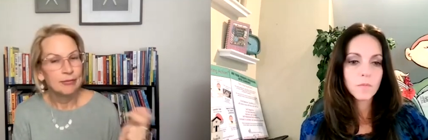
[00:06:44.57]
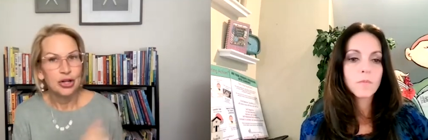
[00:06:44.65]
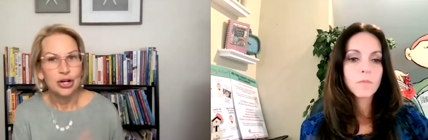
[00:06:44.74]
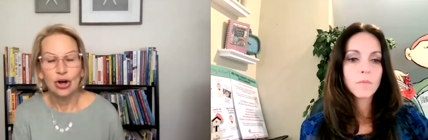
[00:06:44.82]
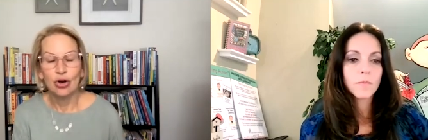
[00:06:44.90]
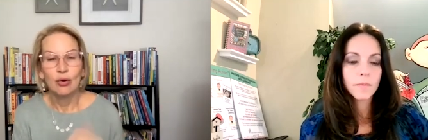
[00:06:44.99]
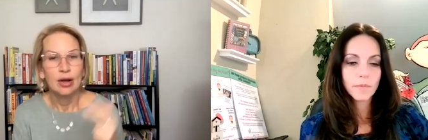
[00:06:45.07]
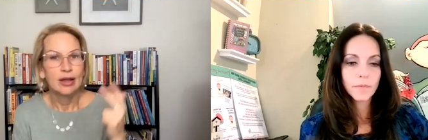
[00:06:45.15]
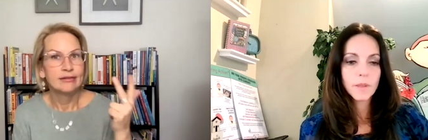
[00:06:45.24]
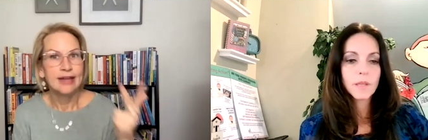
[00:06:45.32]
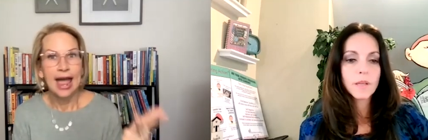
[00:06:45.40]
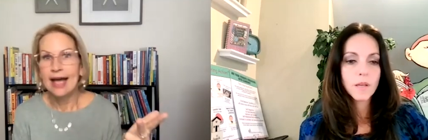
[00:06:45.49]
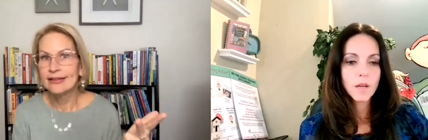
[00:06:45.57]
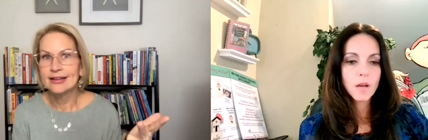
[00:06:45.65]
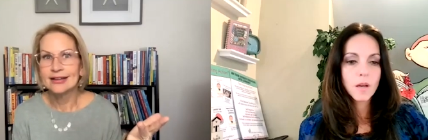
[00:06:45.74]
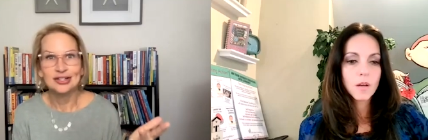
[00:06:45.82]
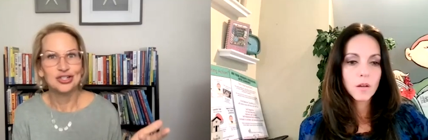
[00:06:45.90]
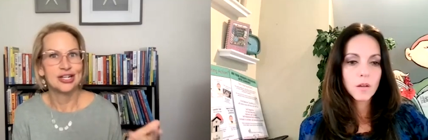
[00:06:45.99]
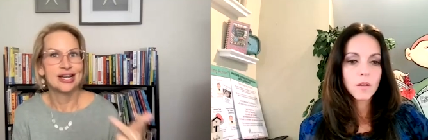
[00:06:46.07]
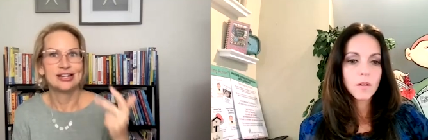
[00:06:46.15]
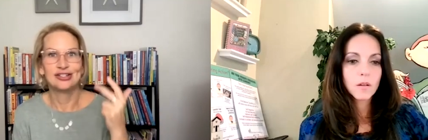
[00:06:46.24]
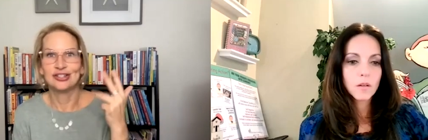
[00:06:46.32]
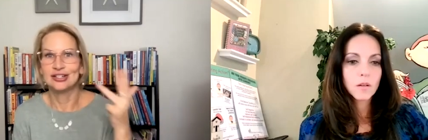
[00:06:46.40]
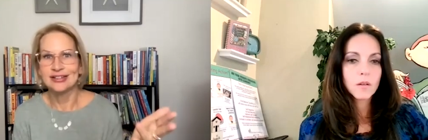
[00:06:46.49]
Speaker 1: you know, task
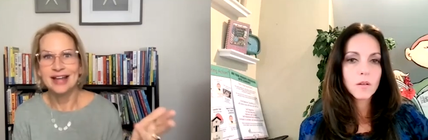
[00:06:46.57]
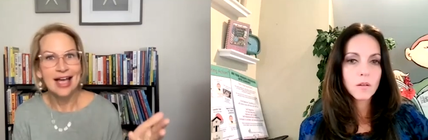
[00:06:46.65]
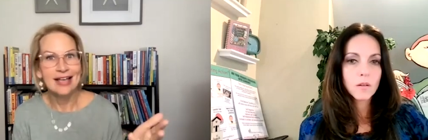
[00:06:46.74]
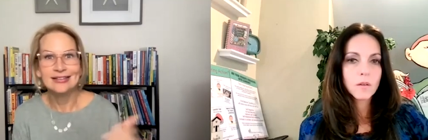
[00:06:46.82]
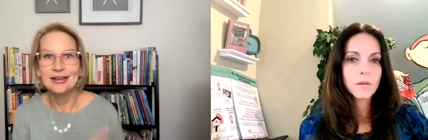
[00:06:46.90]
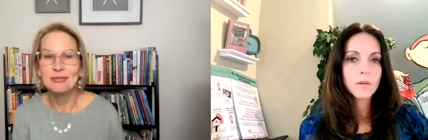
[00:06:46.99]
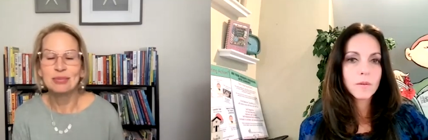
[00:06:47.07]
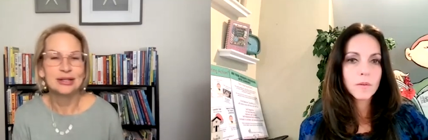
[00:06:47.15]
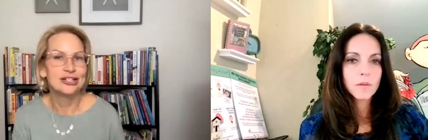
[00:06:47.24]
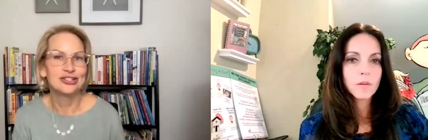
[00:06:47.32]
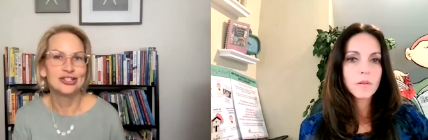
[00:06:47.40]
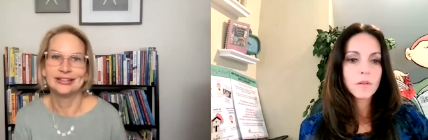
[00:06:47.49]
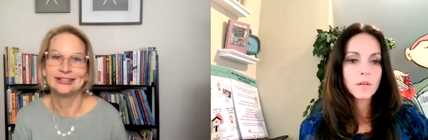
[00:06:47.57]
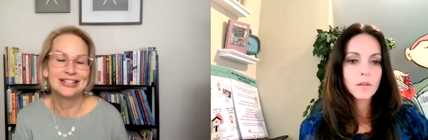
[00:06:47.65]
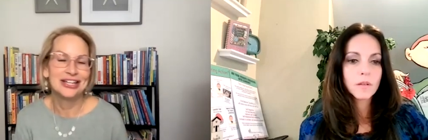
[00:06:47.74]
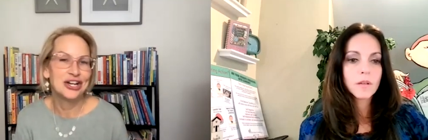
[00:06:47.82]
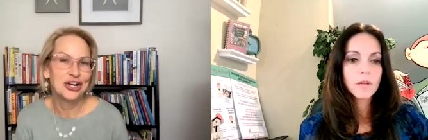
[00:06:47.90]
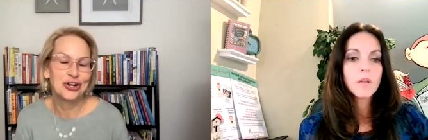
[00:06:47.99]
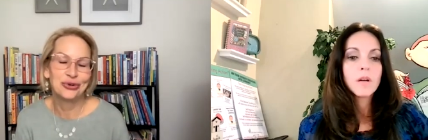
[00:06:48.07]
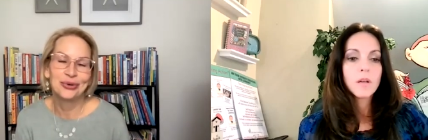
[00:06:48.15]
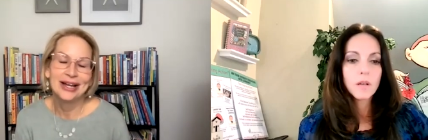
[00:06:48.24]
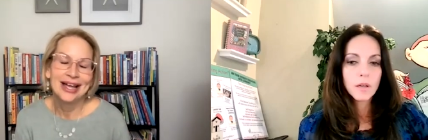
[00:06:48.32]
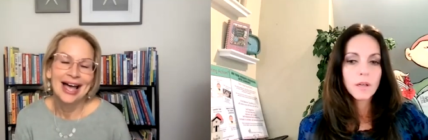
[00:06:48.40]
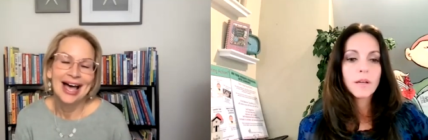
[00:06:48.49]
initiation, task completion, you know.
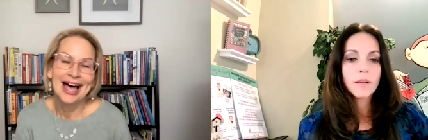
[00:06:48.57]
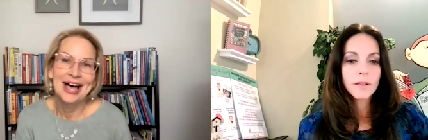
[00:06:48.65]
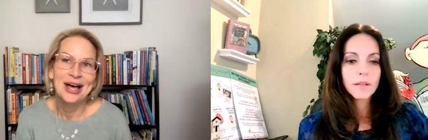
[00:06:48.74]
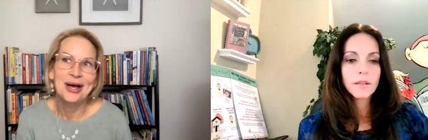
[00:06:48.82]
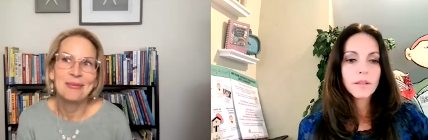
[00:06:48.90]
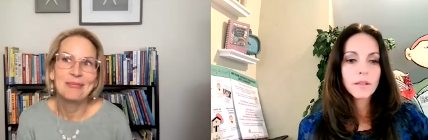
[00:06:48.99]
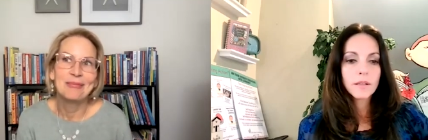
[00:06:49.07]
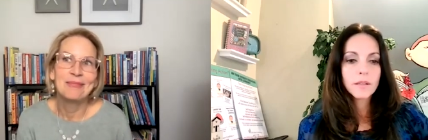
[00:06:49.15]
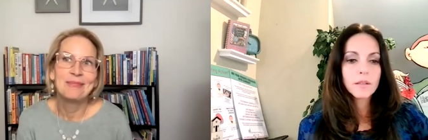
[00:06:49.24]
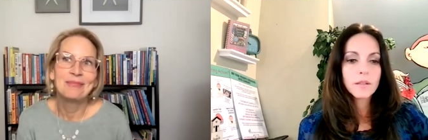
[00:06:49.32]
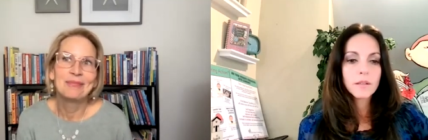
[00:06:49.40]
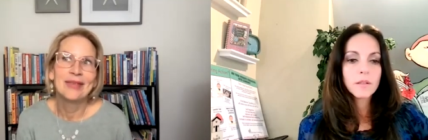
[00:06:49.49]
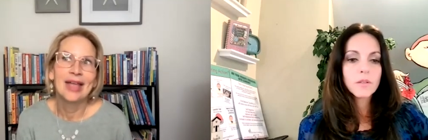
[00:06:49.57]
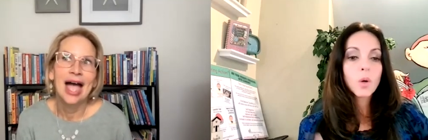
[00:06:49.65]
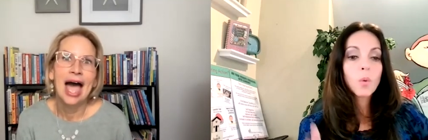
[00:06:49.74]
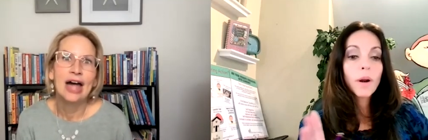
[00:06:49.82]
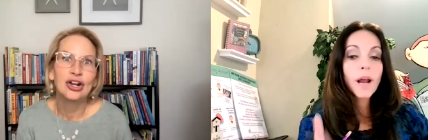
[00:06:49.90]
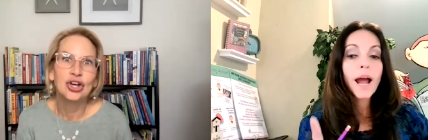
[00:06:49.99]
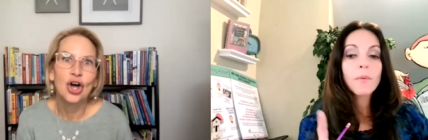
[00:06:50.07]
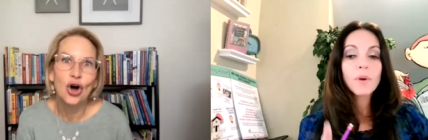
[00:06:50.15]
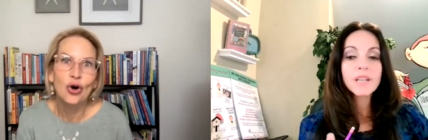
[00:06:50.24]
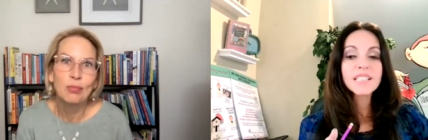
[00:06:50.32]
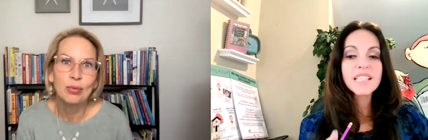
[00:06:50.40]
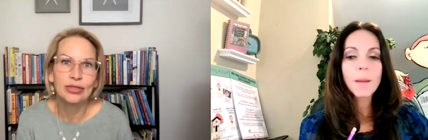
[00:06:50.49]
Um, so wanna, I want
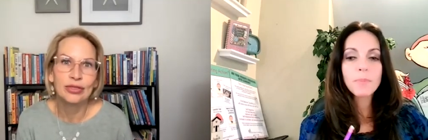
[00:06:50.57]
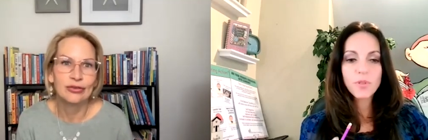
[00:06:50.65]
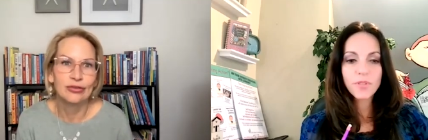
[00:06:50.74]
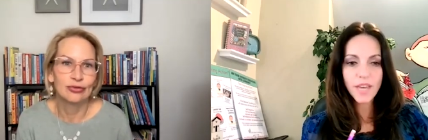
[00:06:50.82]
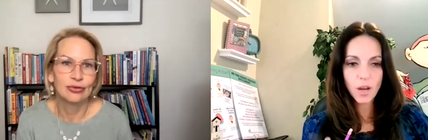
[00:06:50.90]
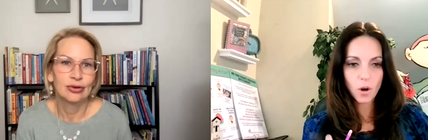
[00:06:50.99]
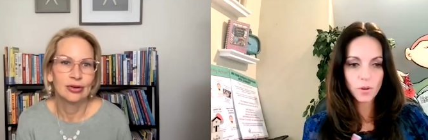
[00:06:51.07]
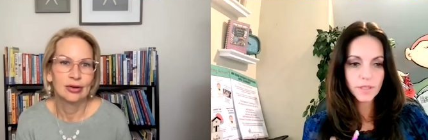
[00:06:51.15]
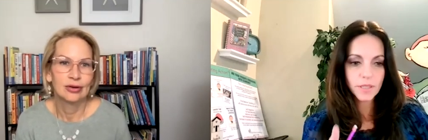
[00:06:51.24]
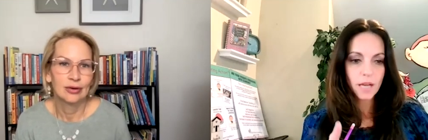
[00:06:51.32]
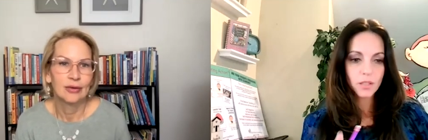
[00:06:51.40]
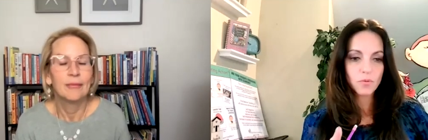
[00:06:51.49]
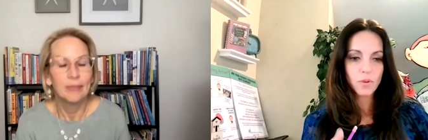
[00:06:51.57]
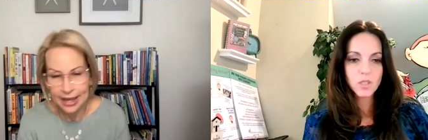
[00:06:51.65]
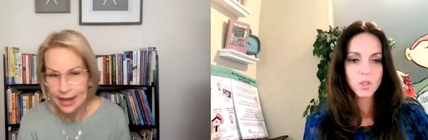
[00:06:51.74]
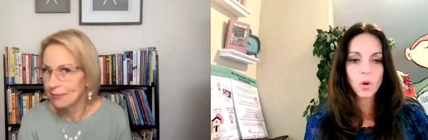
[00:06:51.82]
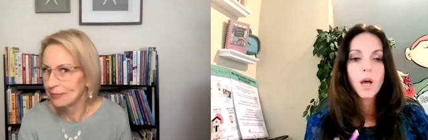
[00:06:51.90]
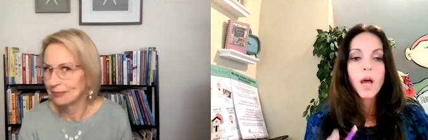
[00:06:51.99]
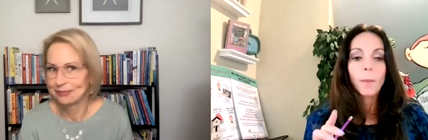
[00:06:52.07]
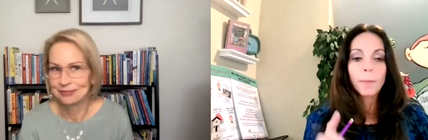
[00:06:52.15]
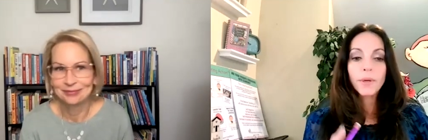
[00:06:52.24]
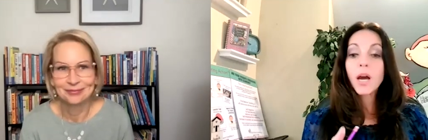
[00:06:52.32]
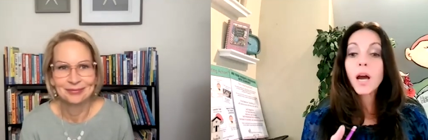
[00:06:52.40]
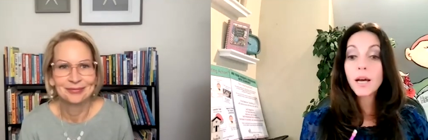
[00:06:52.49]
to
Speaker 2: stop you there, Dr. Russell,
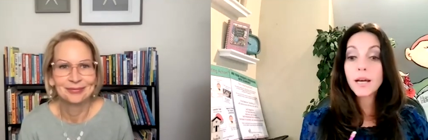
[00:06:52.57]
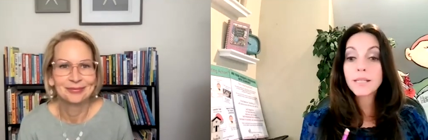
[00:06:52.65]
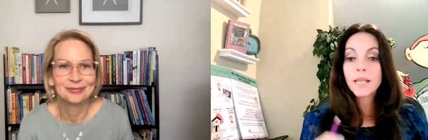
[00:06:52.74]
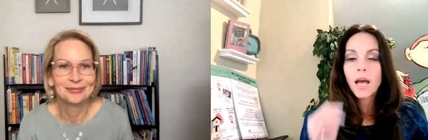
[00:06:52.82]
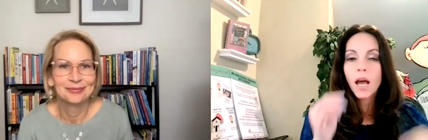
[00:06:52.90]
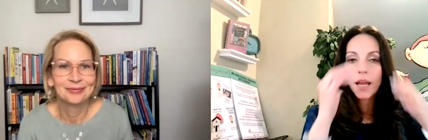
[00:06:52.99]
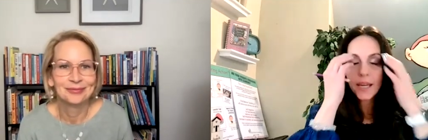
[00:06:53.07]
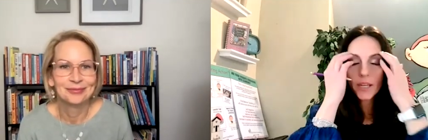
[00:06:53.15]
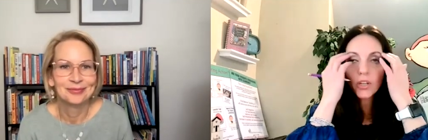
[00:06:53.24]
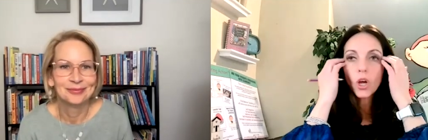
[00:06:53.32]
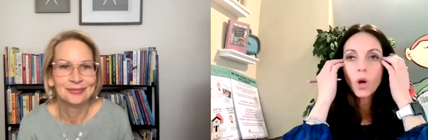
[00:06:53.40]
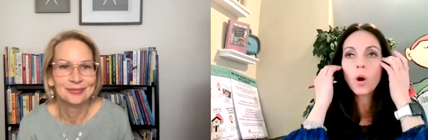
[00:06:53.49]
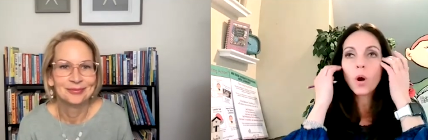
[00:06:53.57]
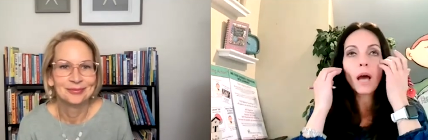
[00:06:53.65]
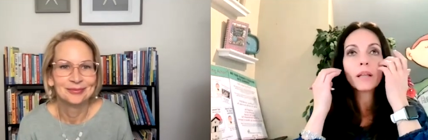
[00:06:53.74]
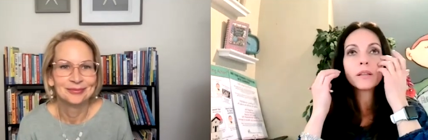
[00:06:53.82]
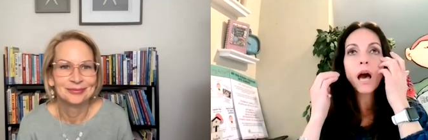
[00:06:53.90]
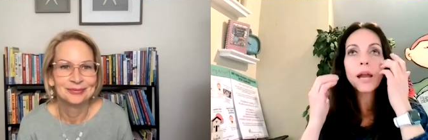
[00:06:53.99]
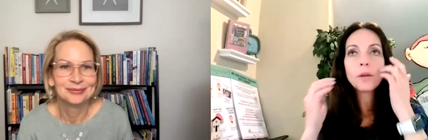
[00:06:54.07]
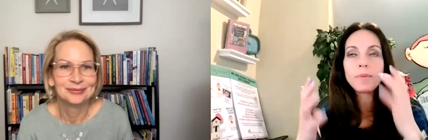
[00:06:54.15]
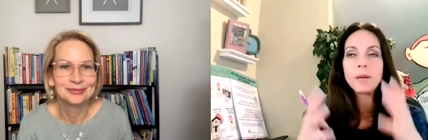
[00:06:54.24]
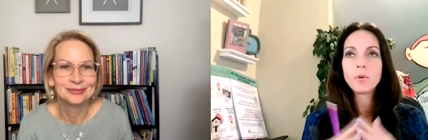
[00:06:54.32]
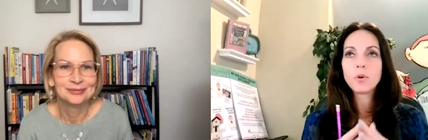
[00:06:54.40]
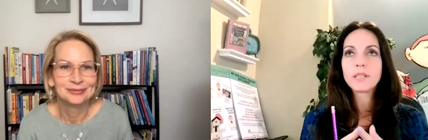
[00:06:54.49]
because you know a lot of
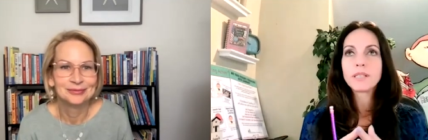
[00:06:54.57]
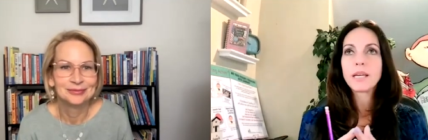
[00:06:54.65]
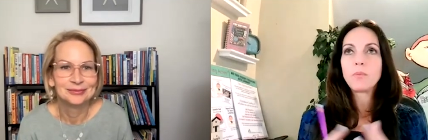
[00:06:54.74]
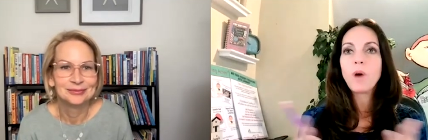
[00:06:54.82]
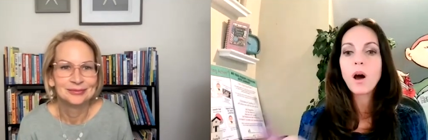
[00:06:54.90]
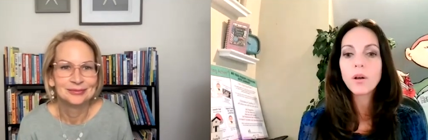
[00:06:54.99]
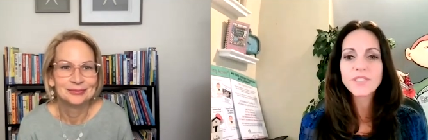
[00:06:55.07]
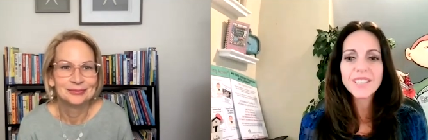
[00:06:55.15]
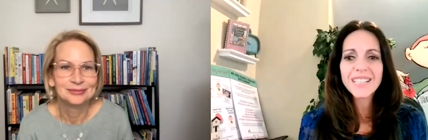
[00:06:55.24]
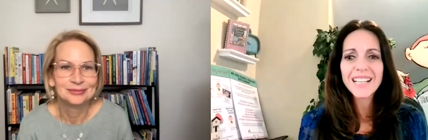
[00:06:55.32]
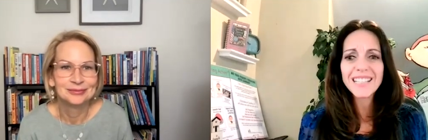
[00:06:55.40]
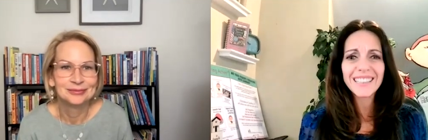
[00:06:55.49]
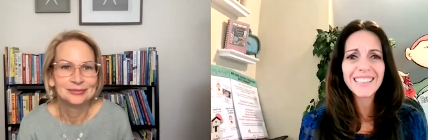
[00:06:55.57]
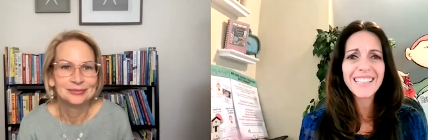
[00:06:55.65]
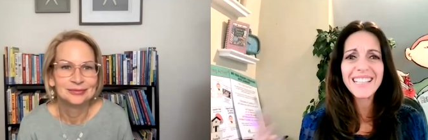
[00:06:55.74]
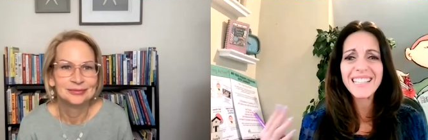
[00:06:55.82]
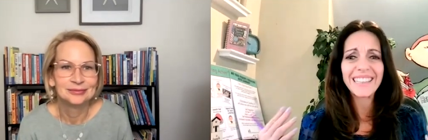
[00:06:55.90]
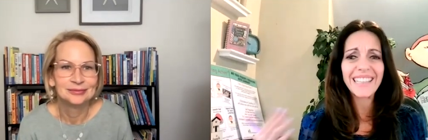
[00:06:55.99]
people can say, "Well, it just sounds like the kid's